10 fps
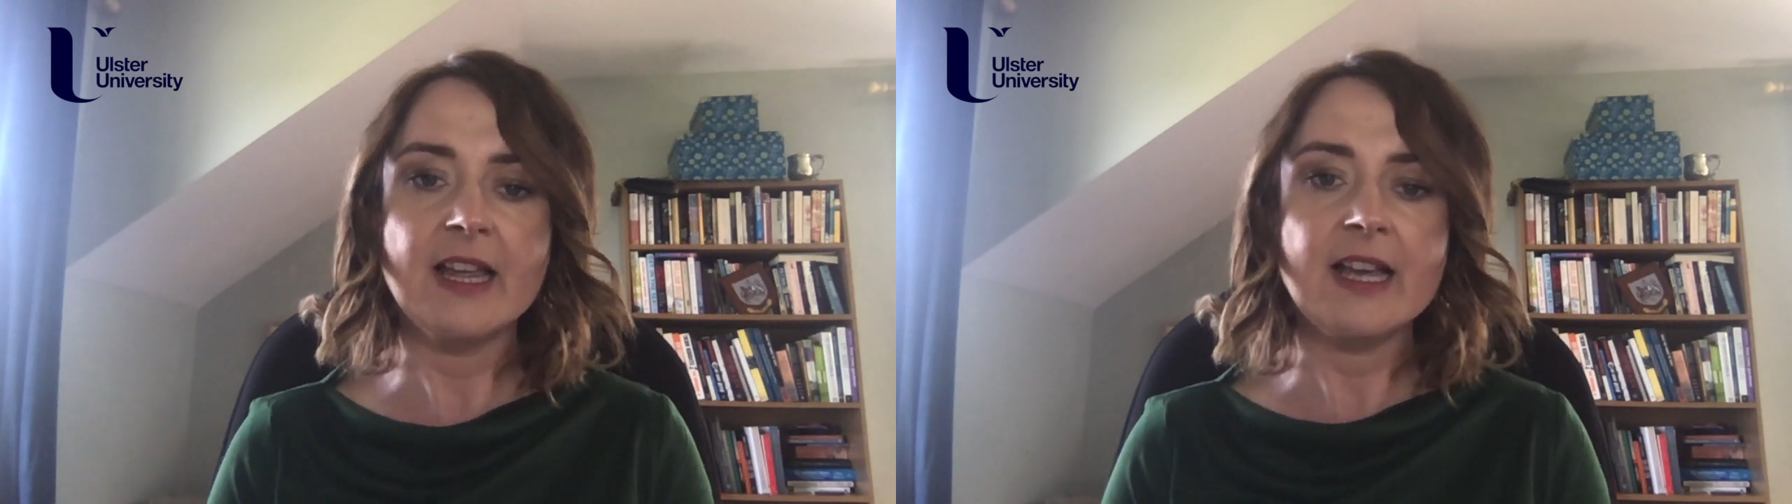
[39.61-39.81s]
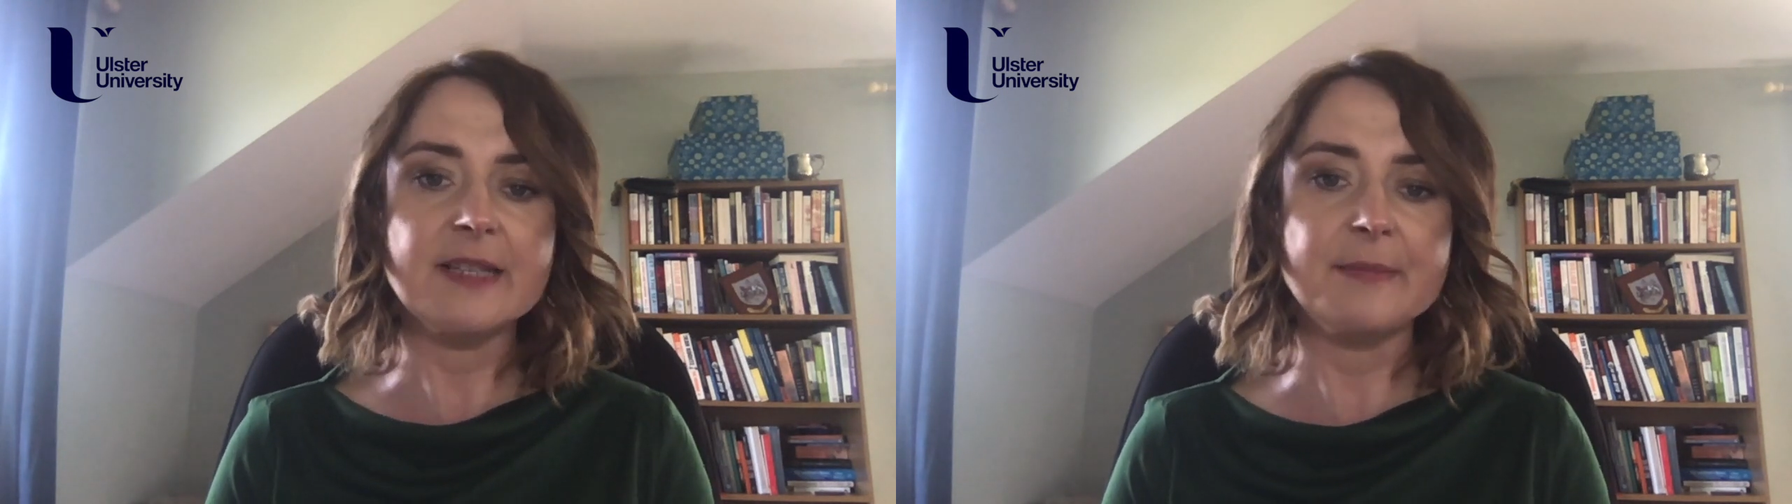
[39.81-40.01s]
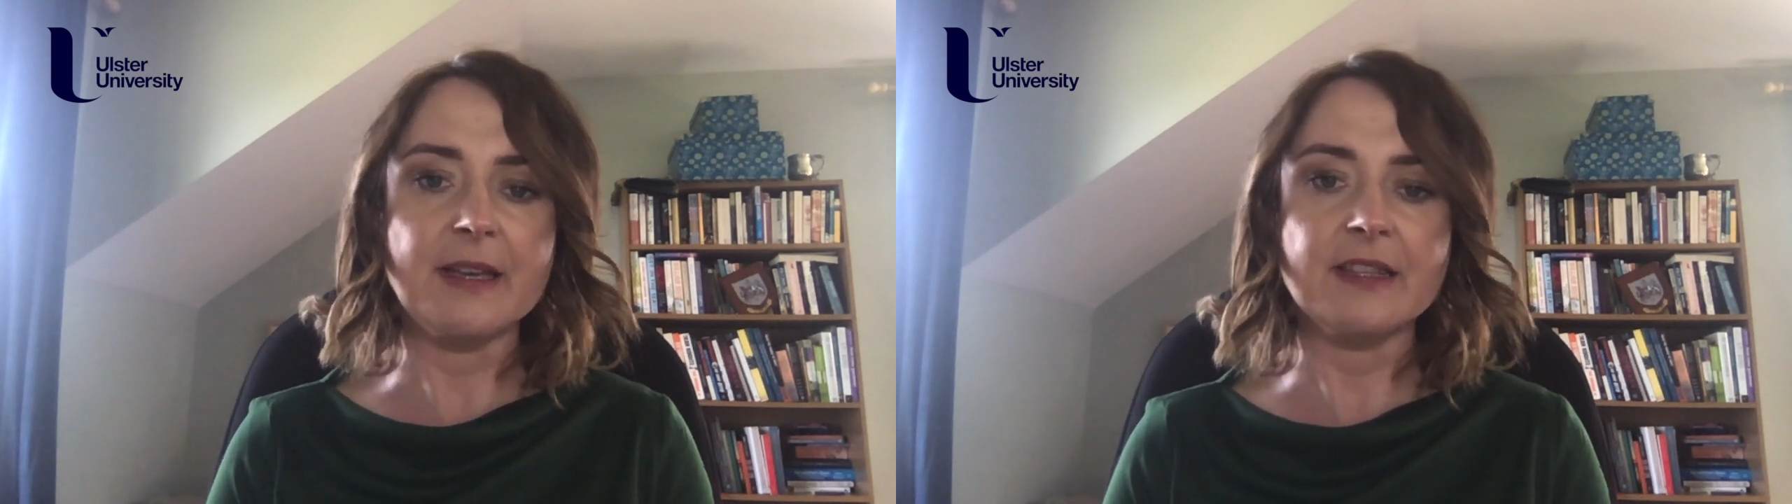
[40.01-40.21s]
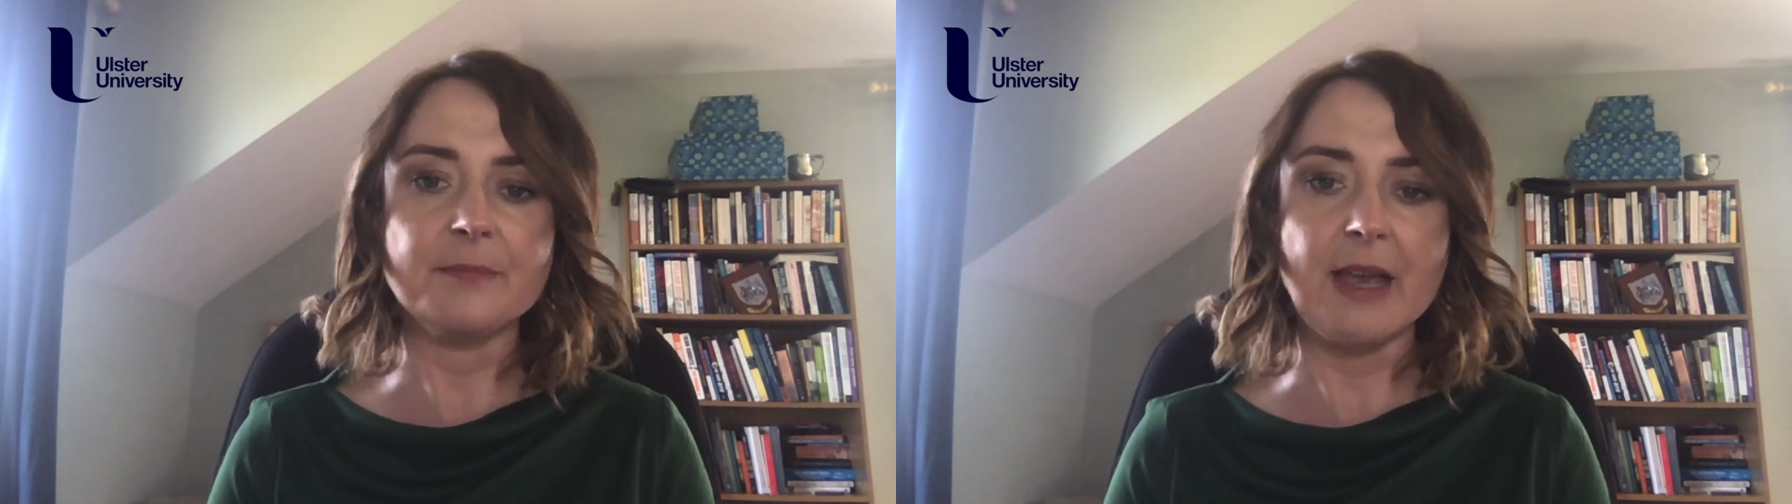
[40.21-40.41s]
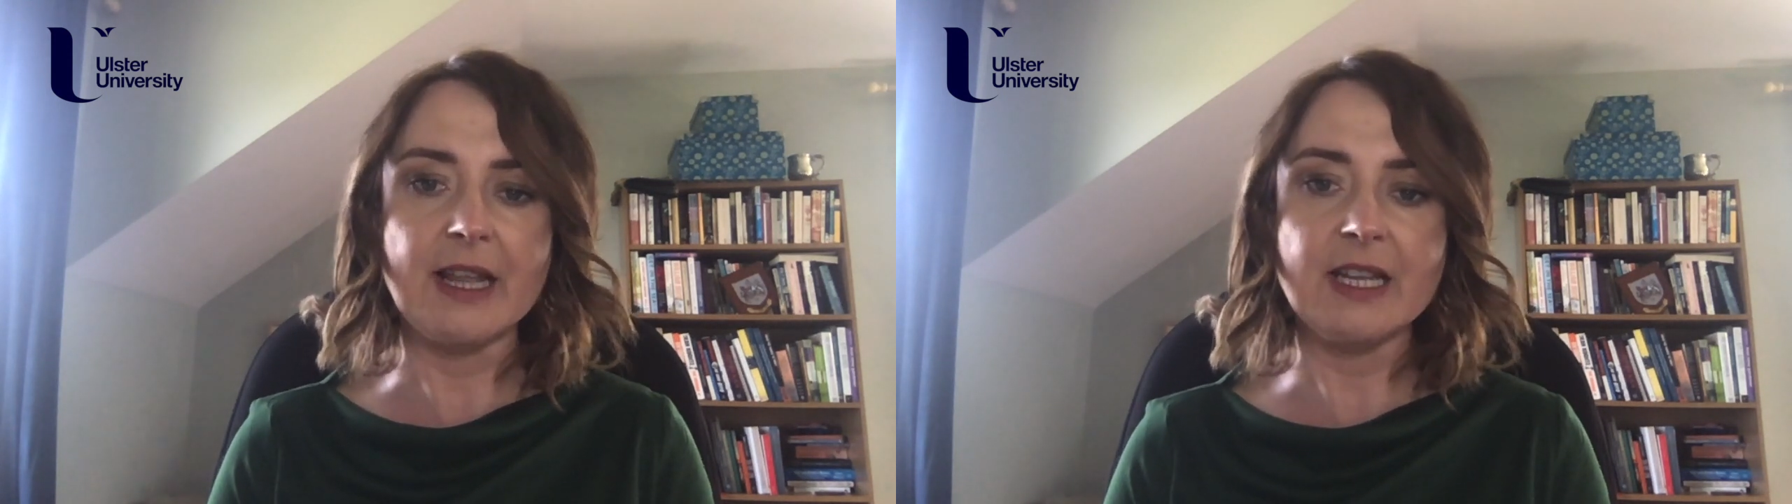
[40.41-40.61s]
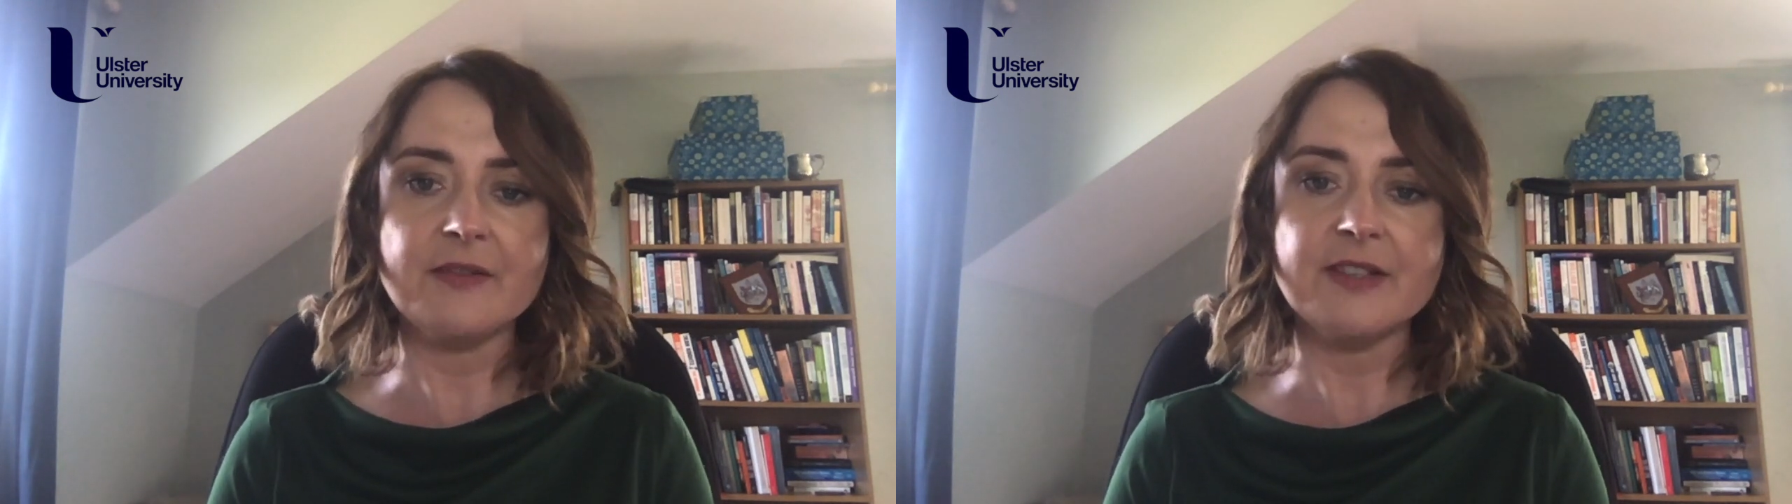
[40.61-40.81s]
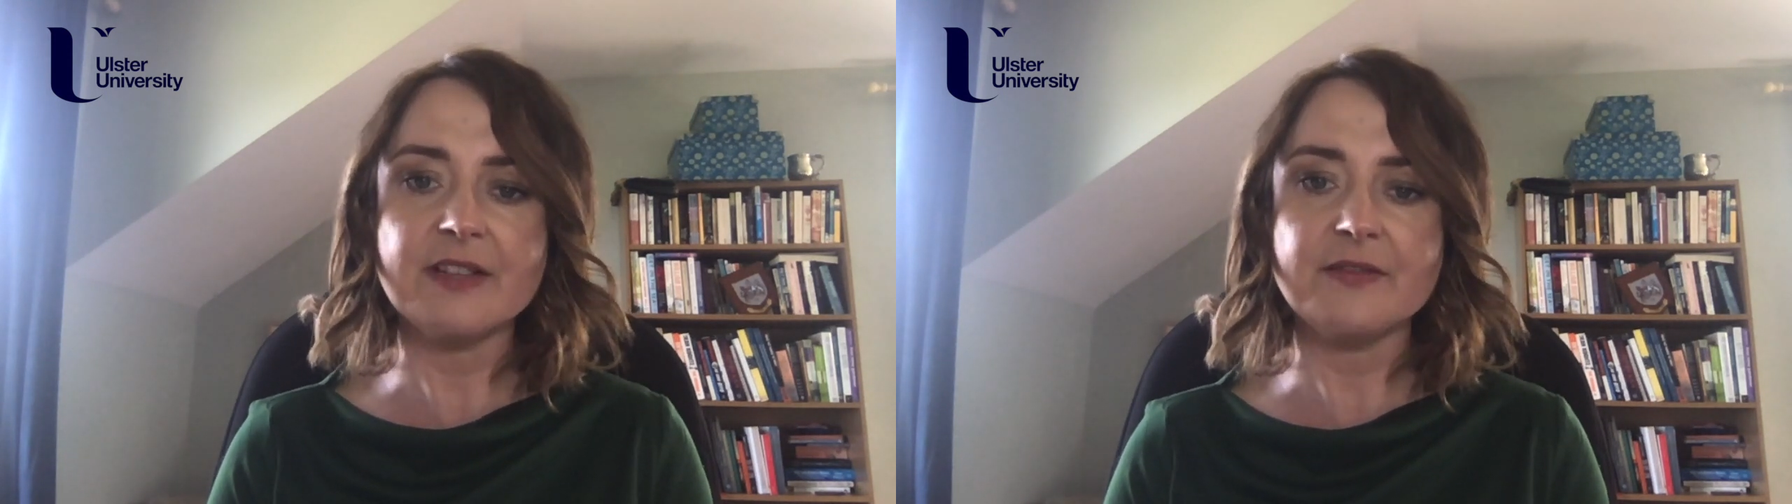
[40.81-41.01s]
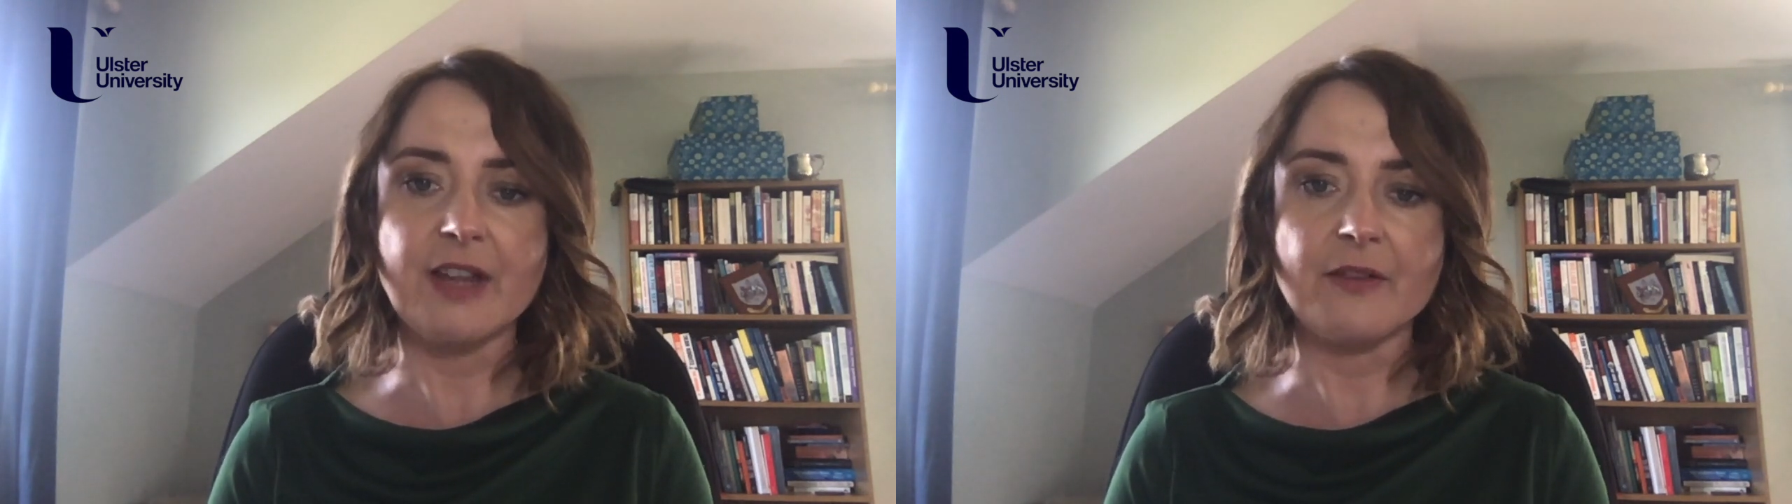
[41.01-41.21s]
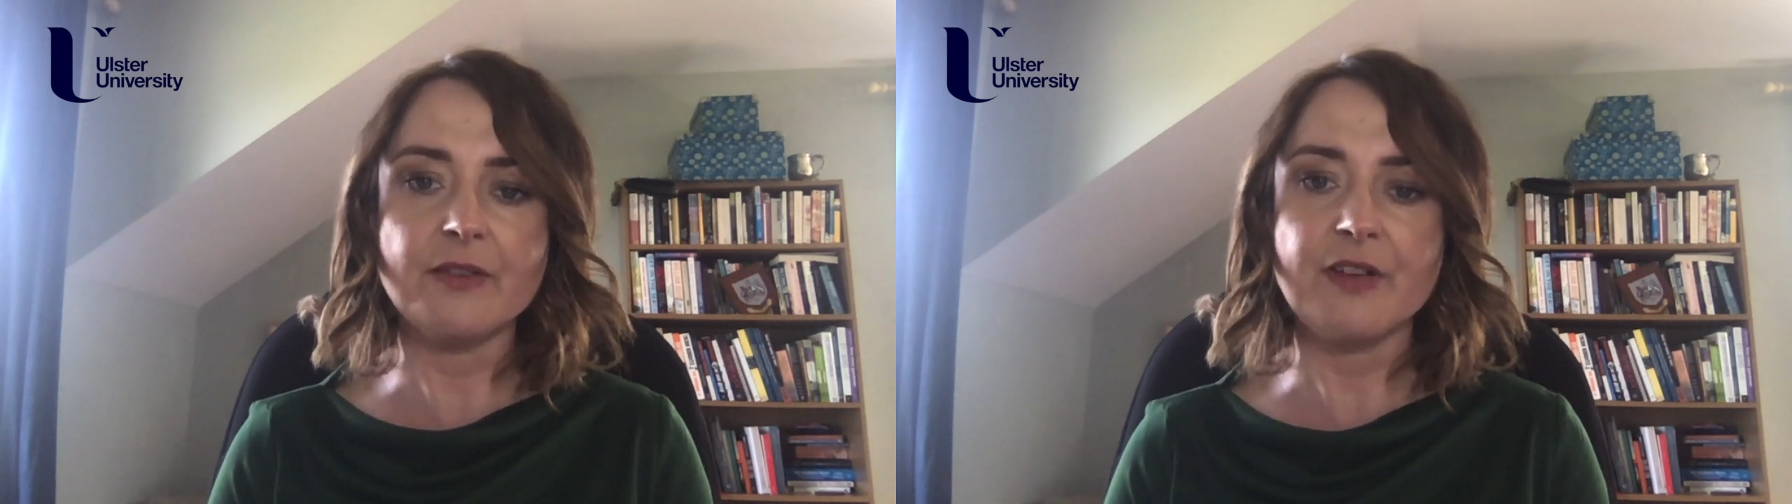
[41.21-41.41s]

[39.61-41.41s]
has meant that many of us have never